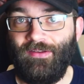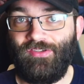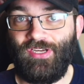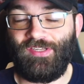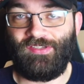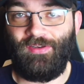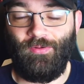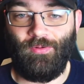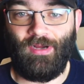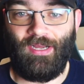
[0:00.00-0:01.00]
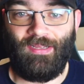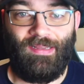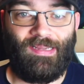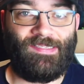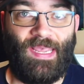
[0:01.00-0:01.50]
just to
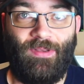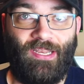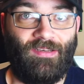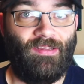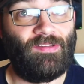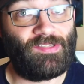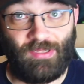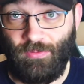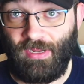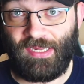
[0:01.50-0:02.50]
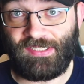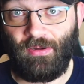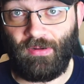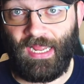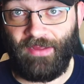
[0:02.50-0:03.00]
examine it so you guys
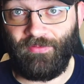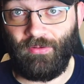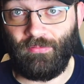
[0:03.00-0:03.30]
don't have to.